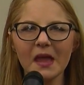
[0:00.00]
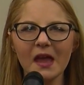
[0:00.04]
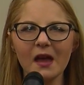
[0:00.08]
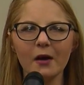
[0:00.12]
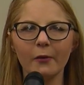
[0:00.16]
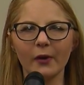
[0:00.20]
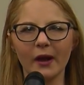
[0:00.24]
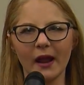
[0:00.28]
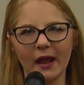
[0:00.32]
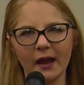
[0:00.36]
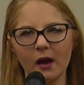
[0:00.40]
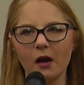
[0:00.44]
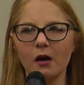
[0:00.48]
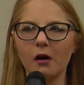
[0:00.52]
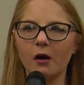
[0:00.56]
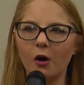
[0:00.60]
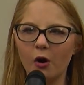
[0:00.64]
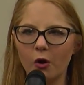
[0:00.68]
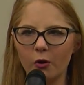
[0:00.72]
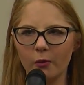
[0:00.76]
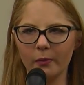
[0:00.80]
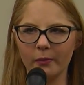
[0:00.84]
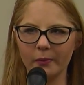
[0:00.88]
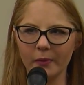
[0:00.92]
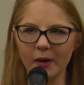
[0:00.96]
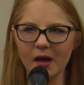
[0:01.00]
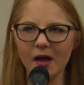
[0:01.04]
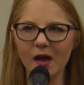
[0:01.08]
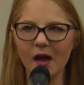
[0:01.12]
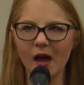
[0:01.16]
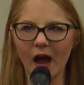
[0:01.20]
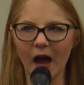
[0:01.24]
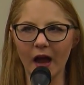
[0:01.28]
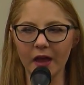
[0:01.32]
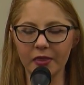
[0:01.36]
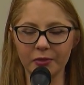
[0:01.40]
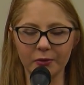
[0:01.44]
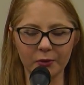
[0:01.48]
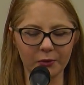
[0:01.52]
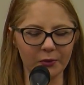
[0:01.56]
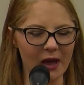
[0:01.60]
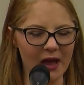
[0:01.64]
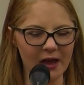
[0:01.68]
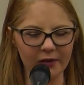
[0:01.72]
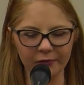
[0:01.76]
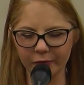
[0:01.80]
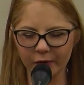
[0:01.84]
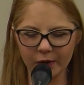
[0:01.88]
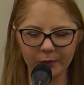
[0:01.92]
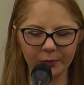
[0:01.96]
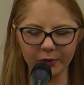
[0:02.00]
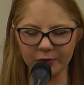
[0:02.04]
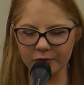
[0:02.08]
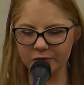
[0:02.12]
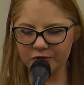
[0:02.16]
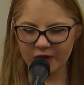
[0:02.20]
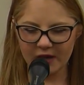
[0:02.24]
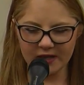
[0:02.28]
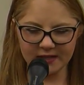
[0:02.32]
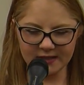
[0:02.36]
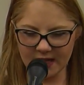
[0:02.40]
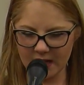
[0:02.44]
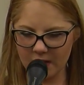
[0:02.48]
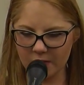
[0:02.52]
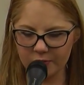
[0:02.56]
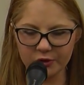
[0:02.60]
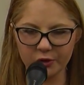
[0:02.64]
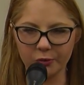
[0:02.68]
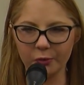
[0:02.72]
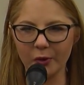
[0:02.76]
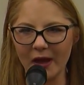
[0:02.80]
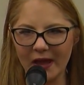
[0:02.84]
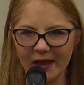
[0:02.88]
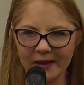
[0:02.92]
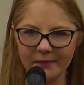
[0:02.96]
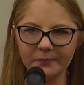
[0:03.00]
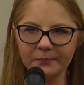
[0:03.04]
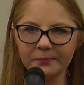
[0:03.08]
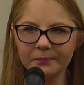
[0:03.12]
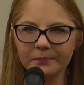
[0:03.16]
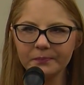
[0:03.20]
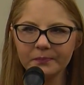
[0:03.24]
When I got home, I threw every blue dress I owned away.